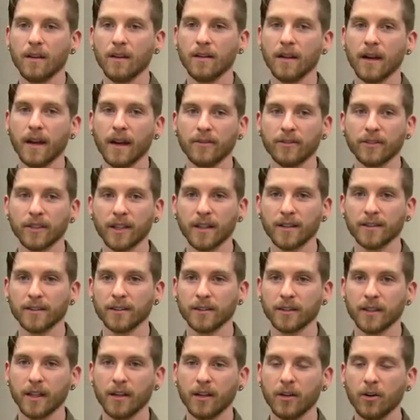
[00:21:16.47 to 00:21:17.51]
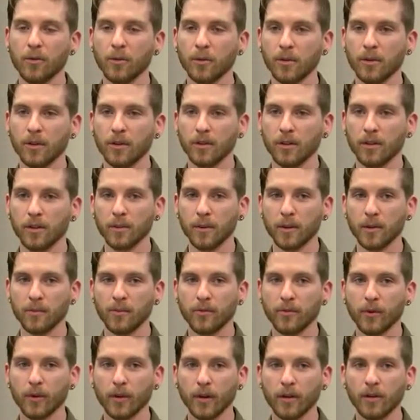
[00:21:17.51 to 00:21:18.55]
they have signs that say no aluminum
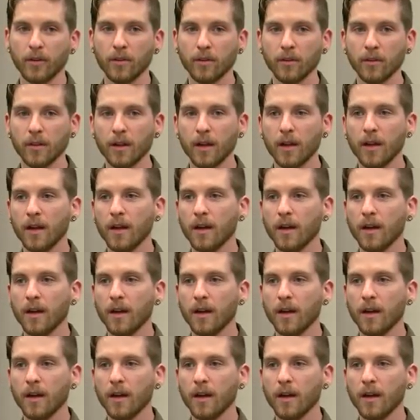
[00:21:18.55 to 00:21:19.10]
foil.